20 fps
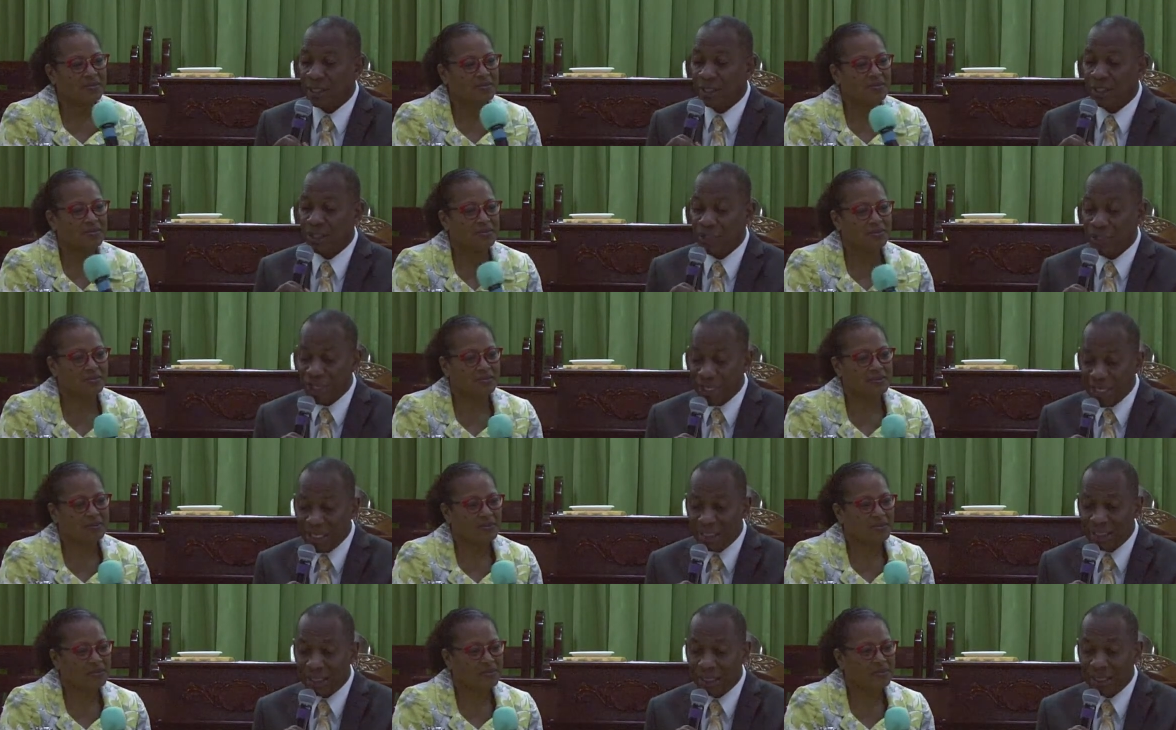
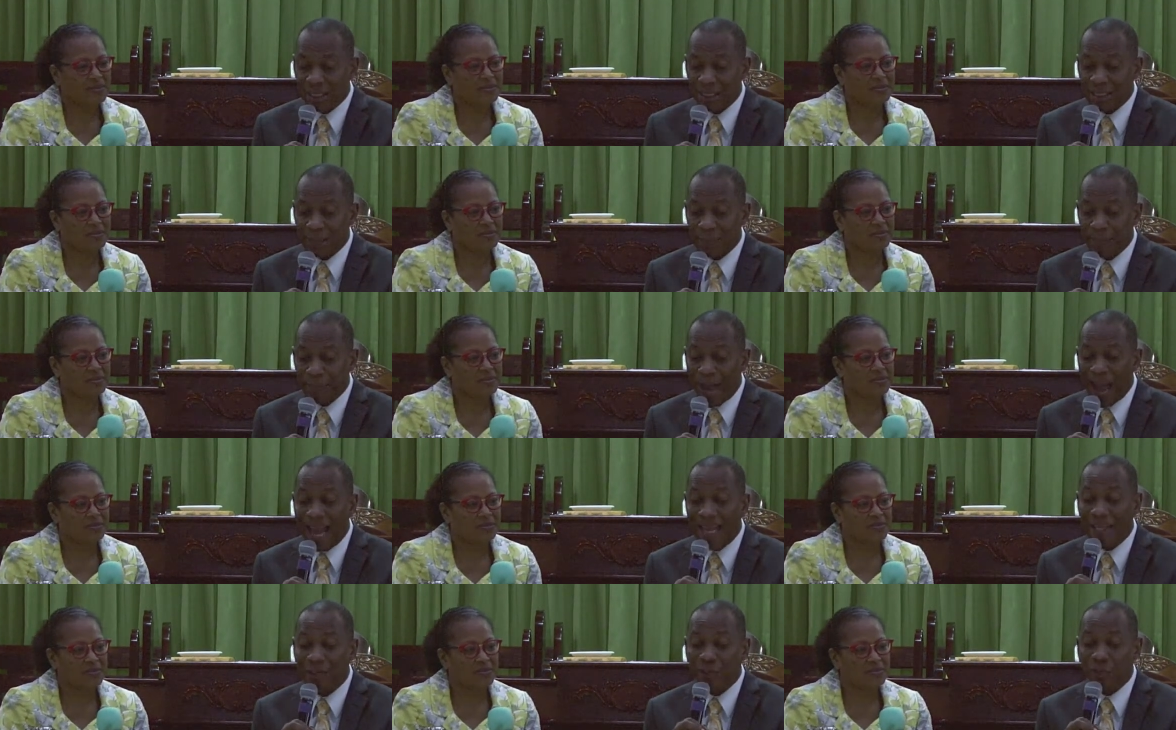Speaker 1: Jesus,
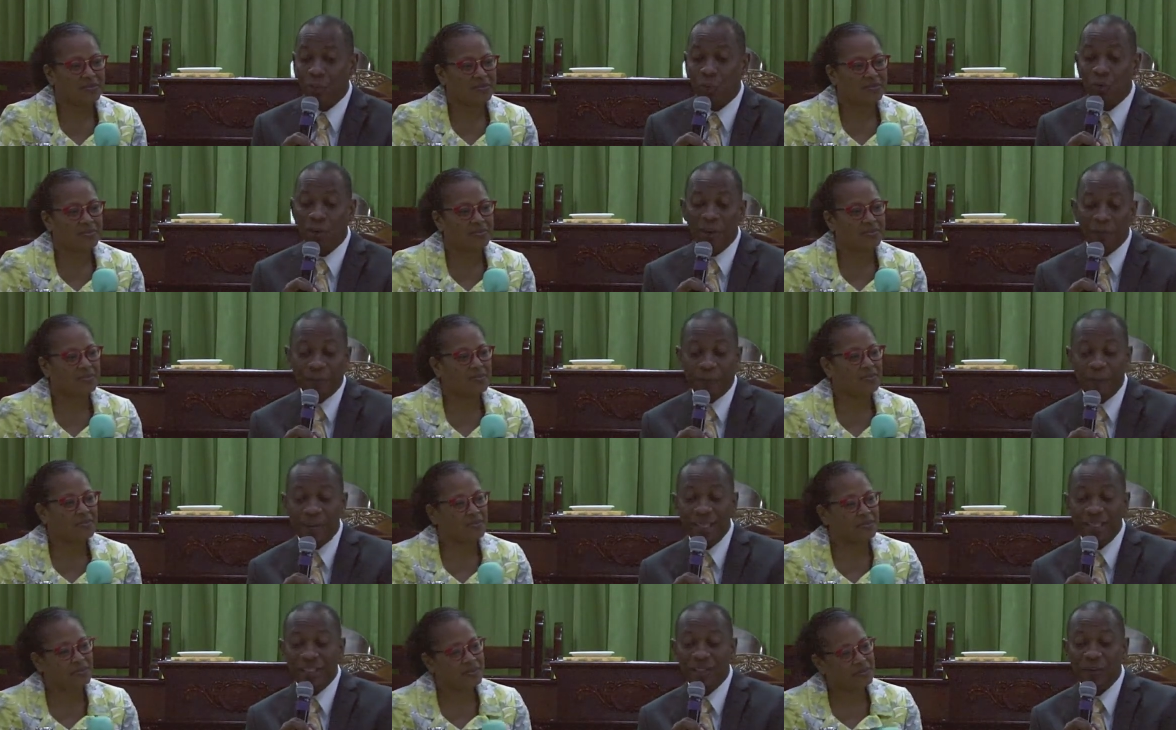by his
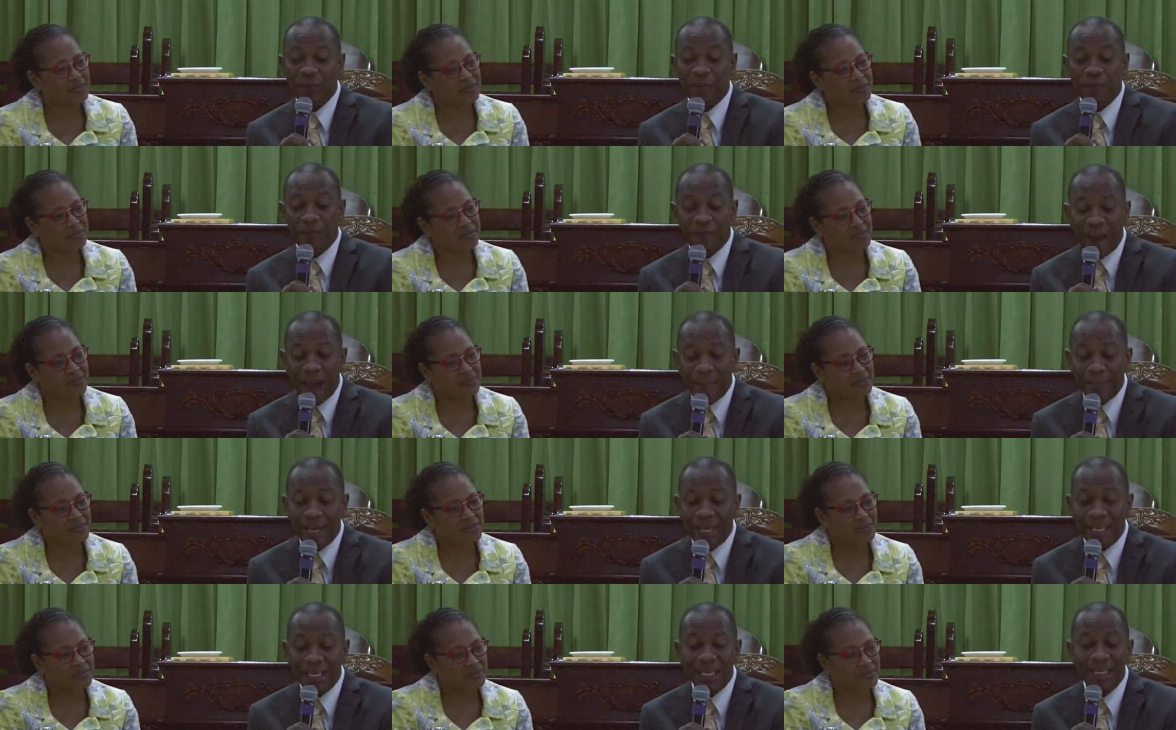reference to
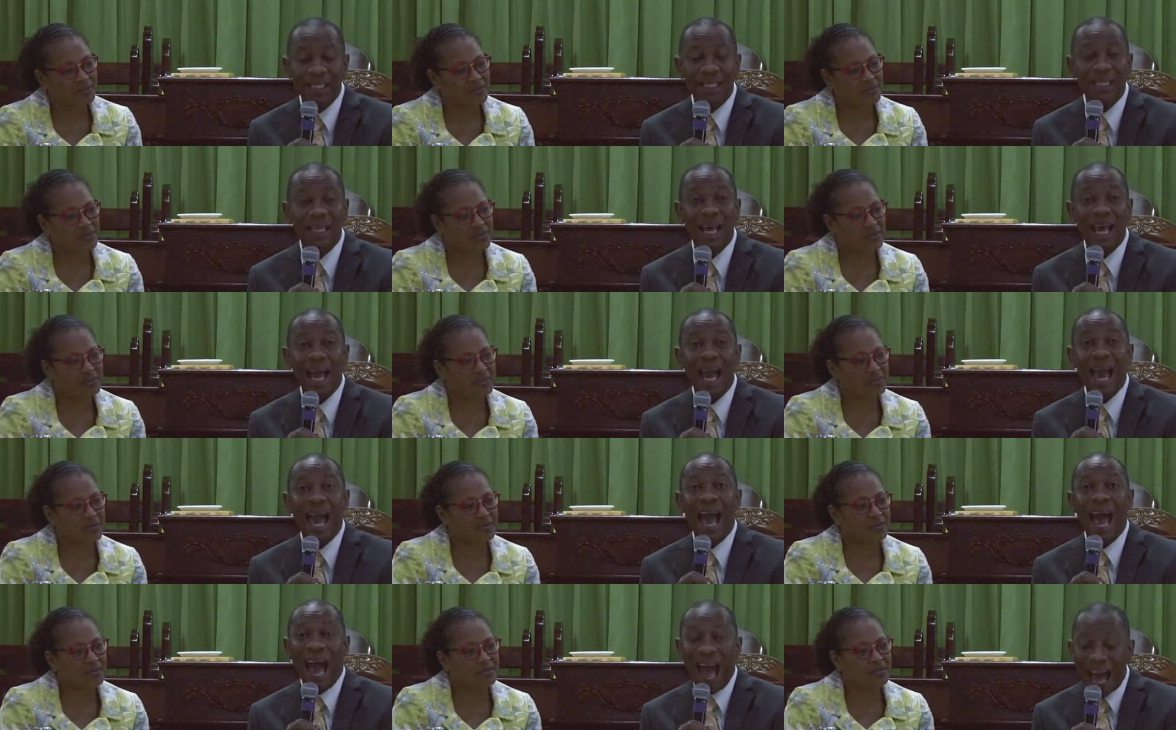families
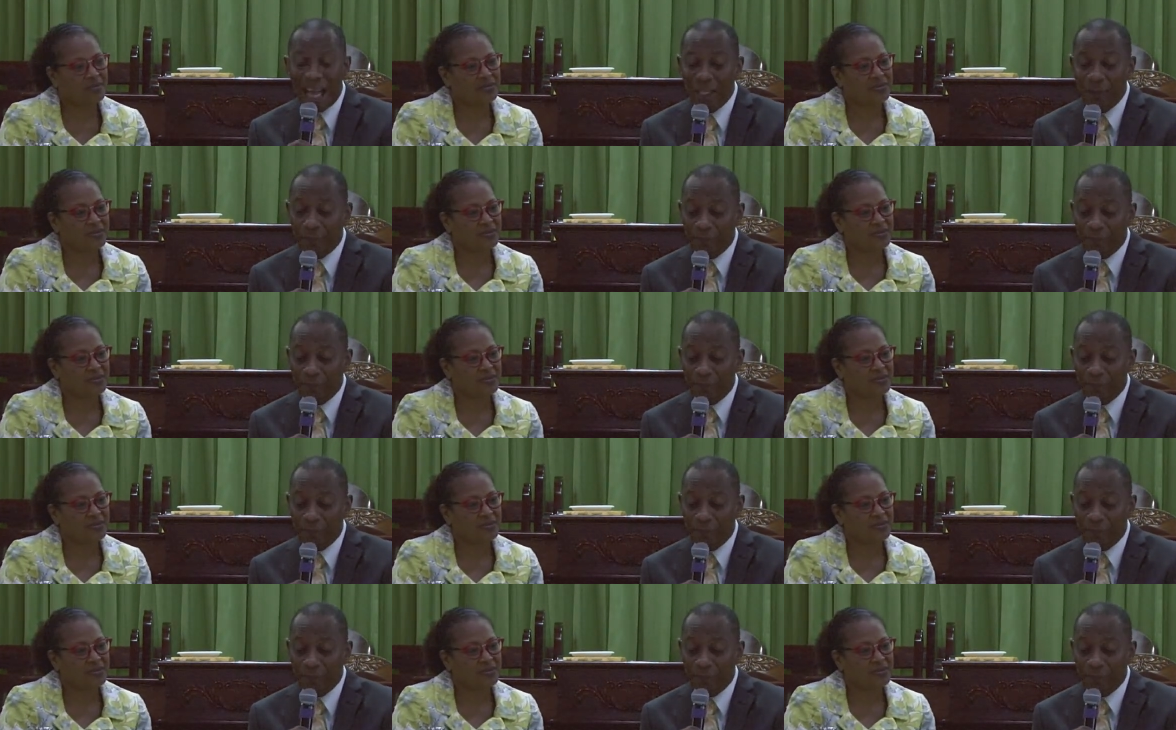and